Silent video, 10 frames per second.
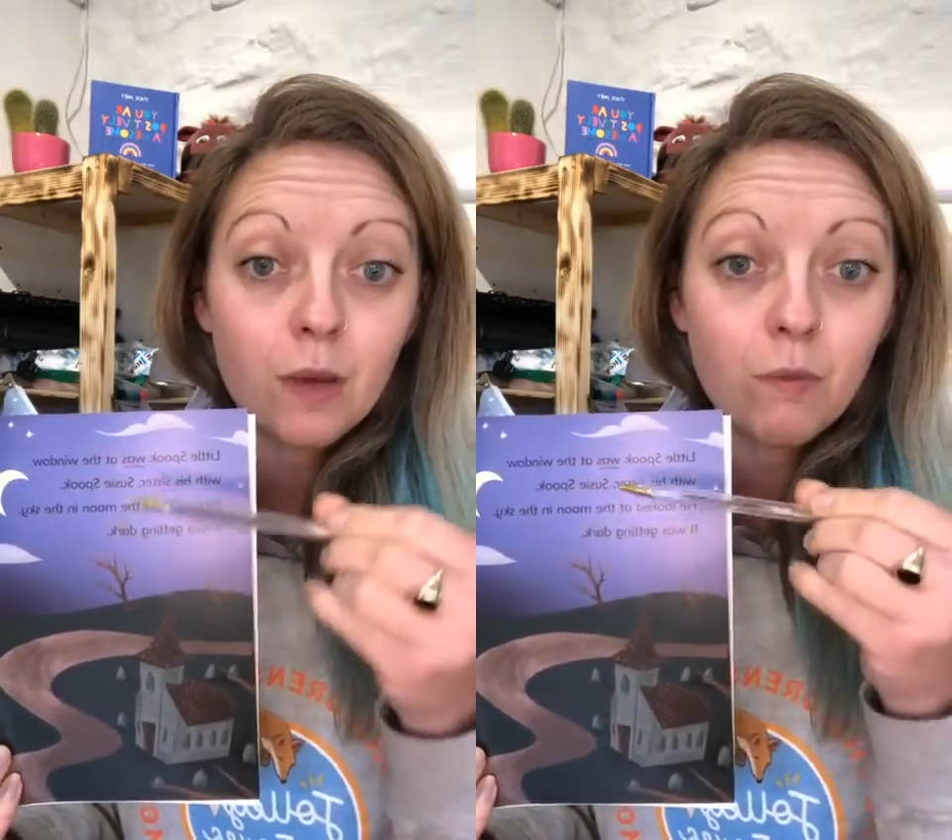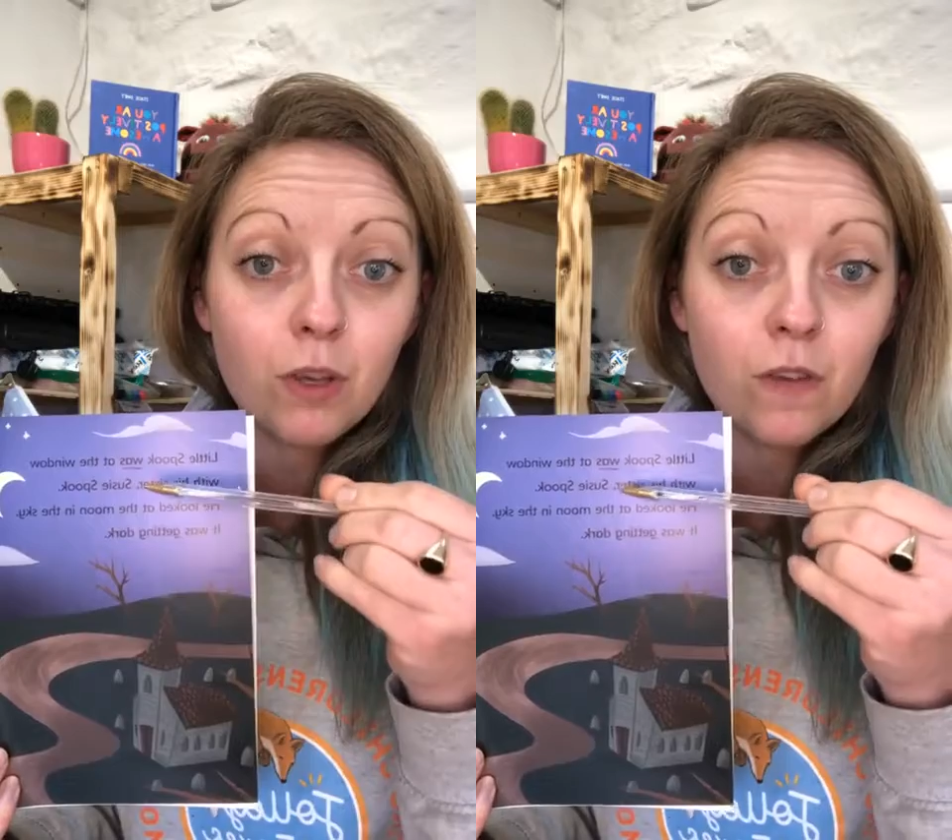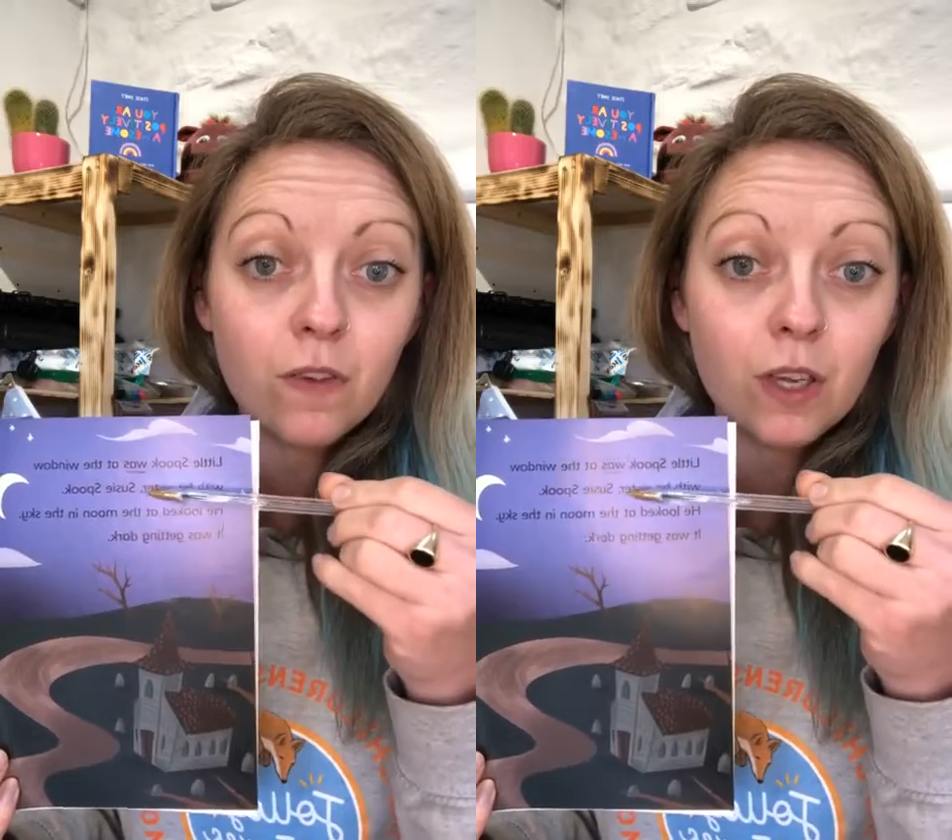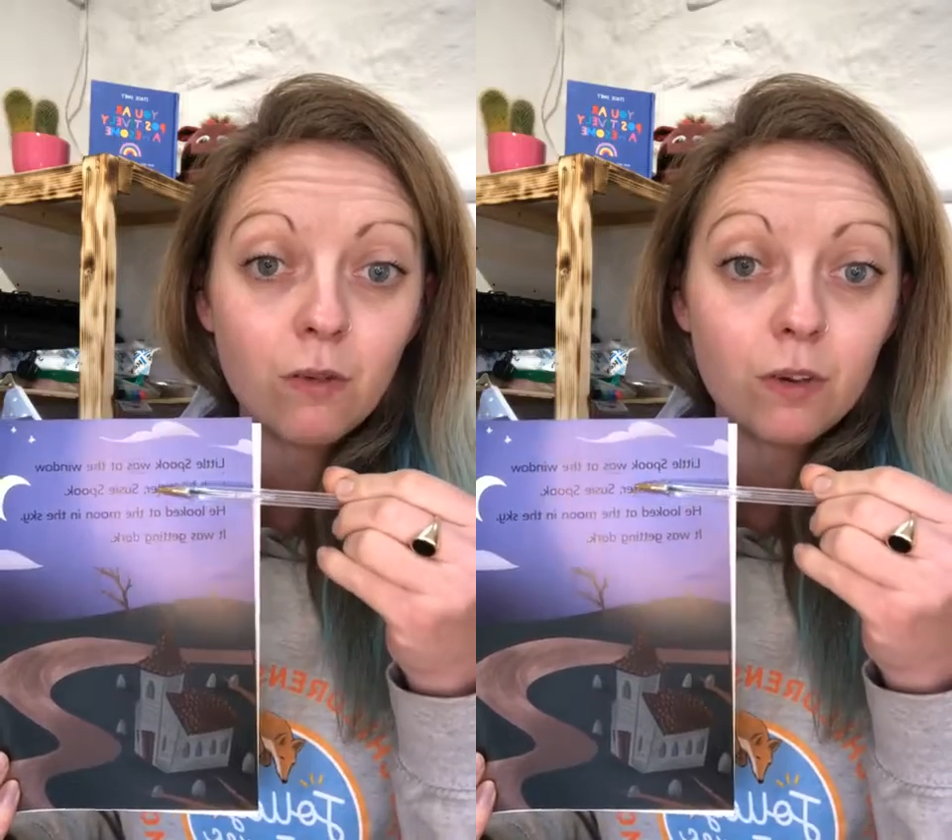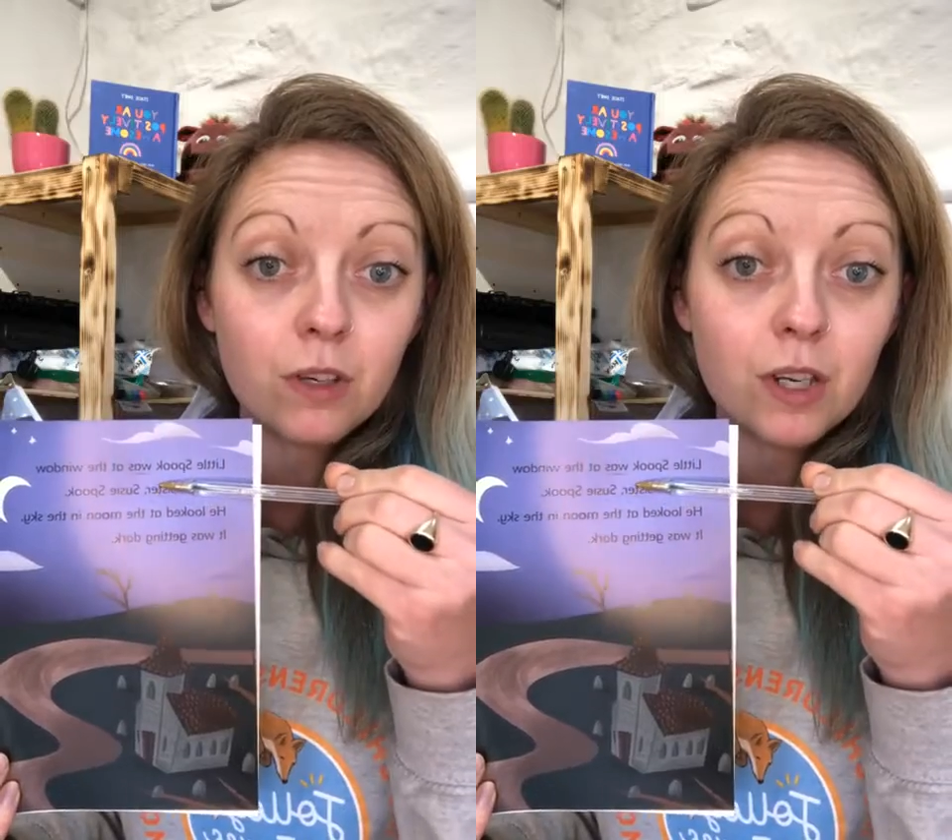put your
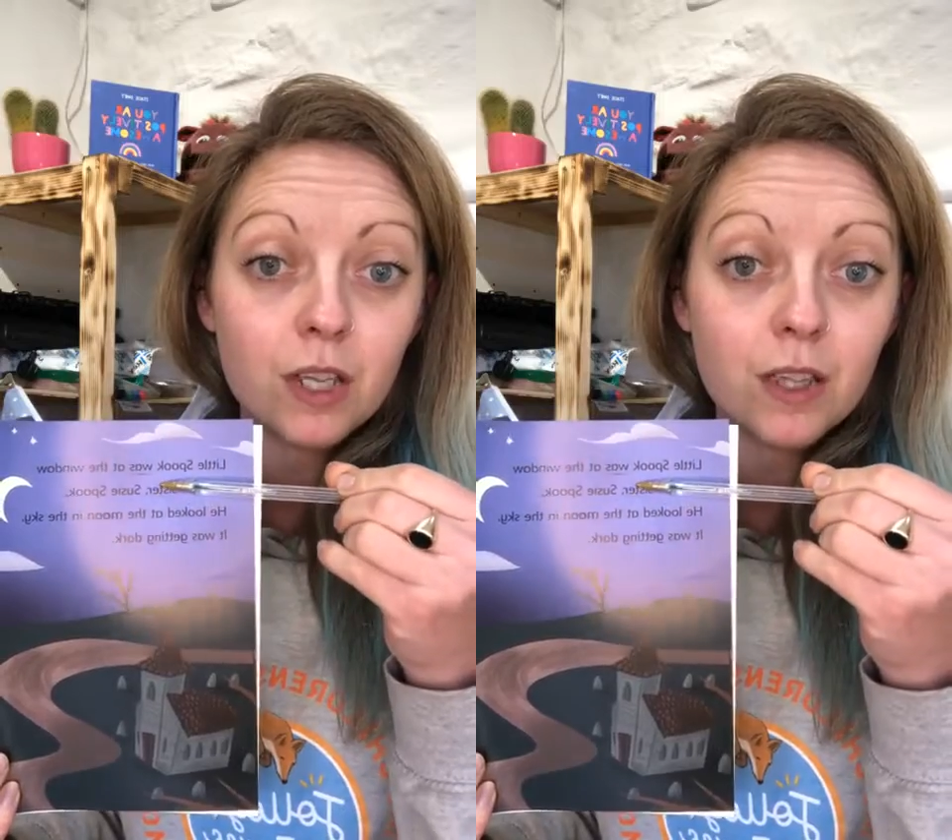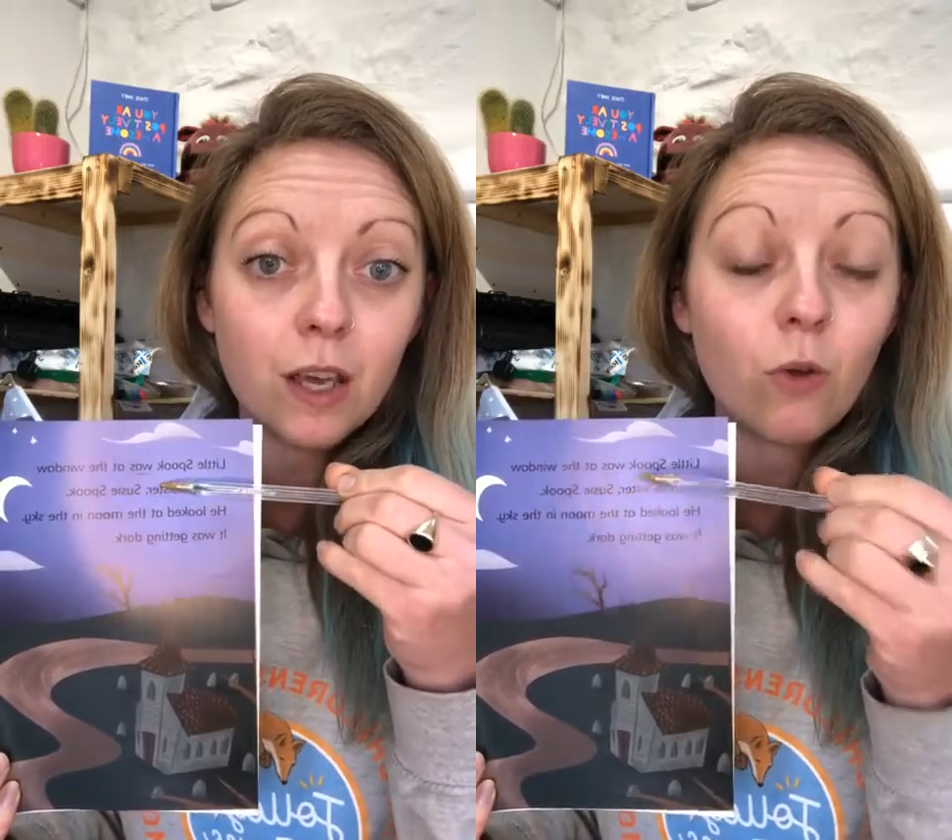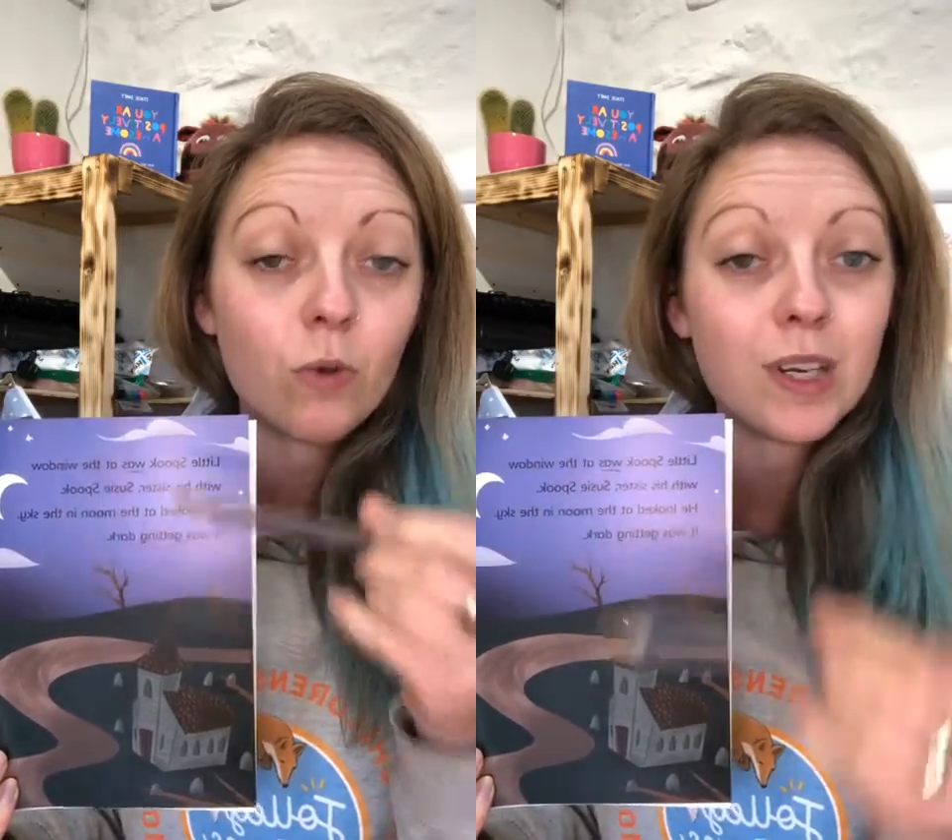finger underneath it or at